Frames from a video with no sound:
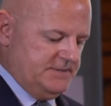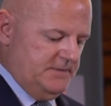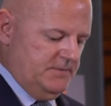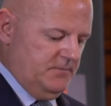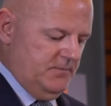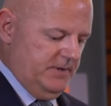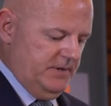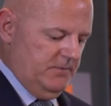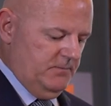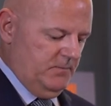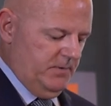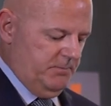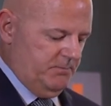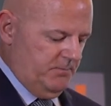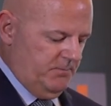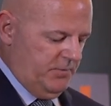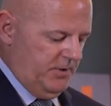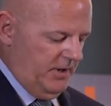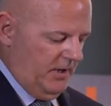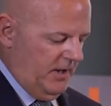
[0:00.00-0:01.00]
So we
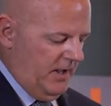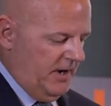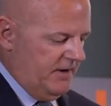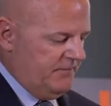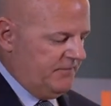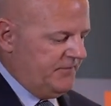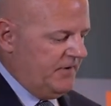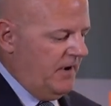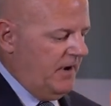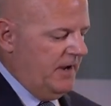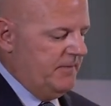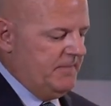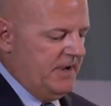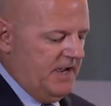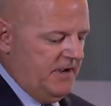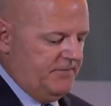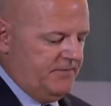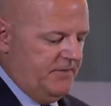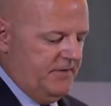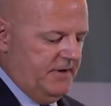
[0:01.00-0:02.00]
put a lot of time,
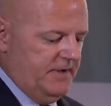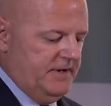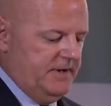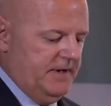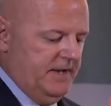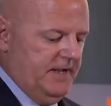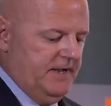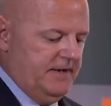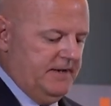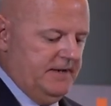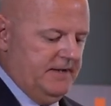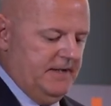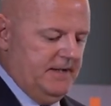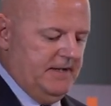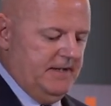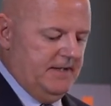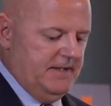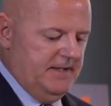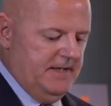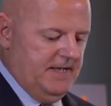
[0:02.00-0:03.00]
effort, and
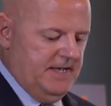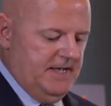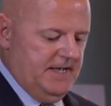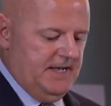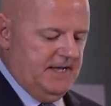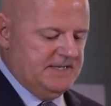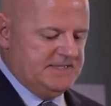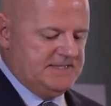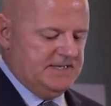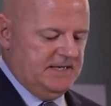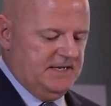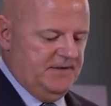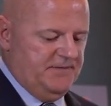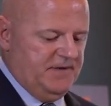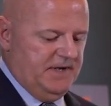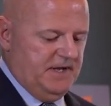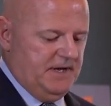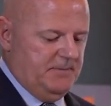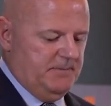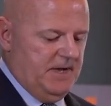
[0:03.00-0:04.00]
a
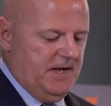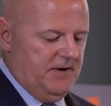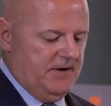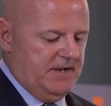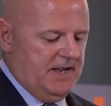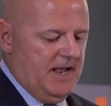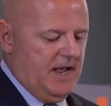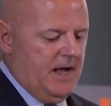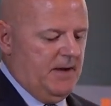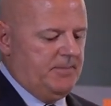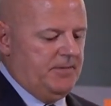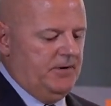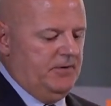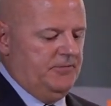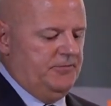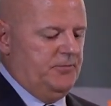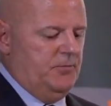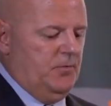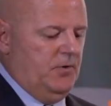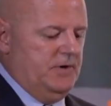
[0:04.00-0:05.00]
significant amount of capital
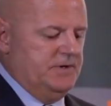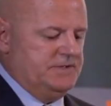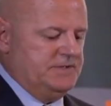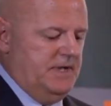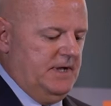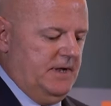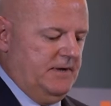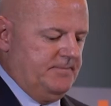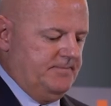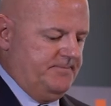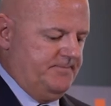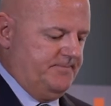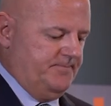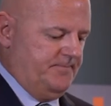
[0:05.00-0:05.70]
towards that.